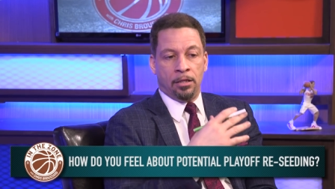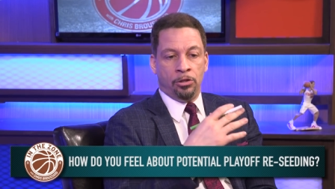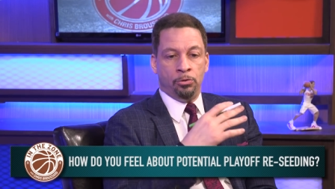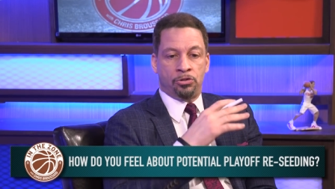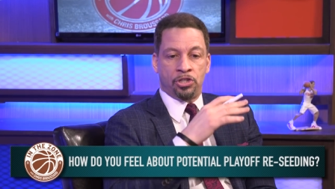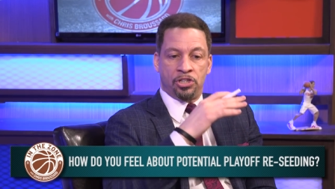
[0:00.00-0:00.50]

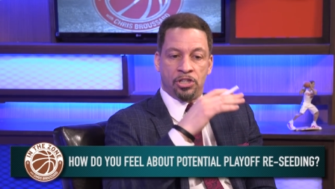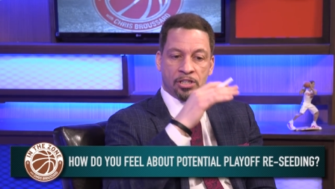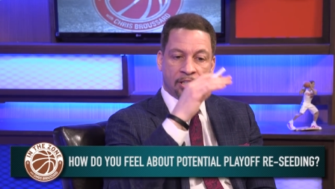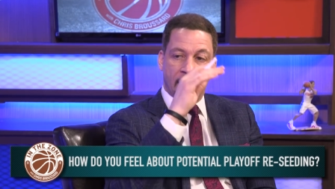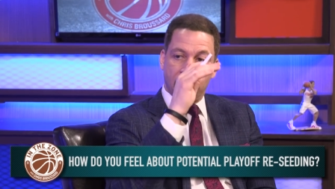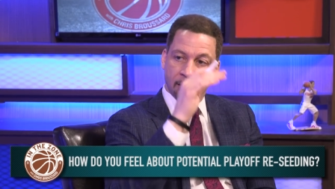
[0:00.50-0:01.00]
you should
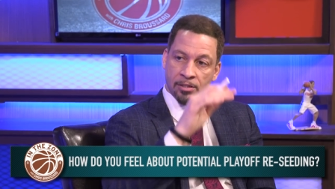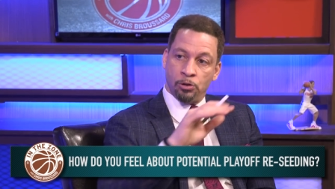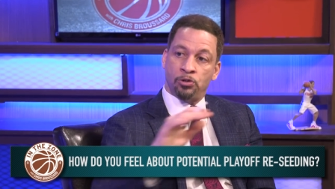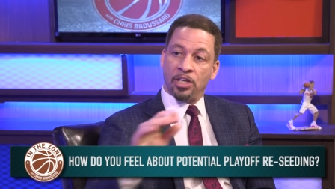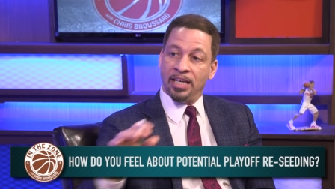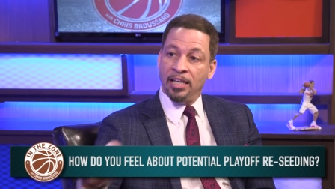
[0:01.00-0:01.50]
just take the you
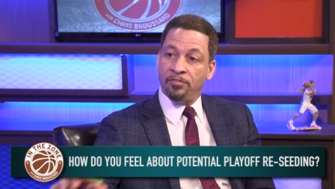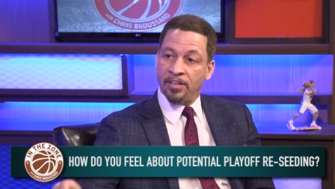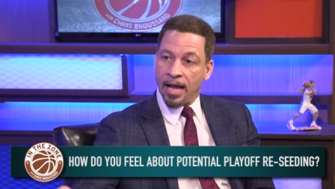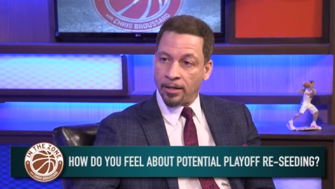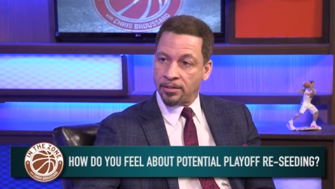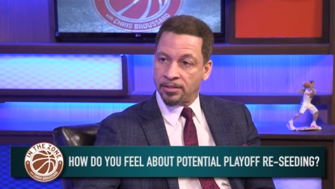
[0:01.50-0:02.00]
should even
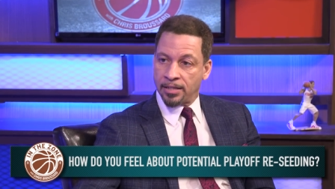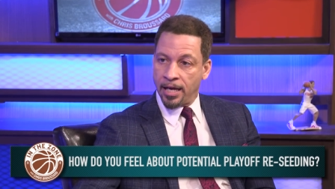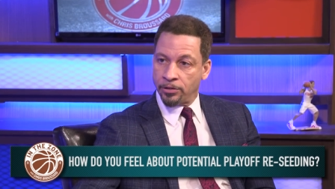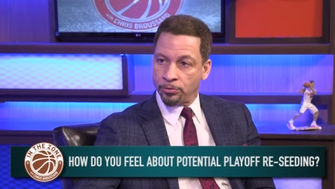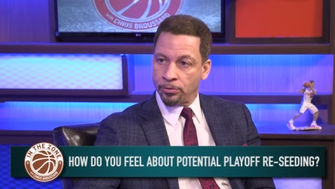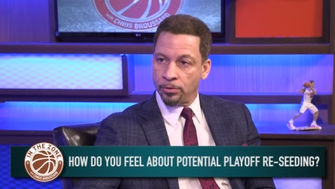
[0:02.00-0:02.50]
out the
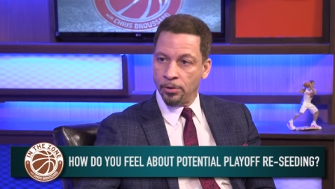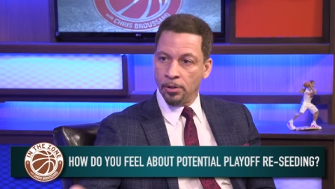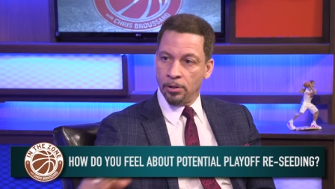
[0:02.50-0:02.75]
schedule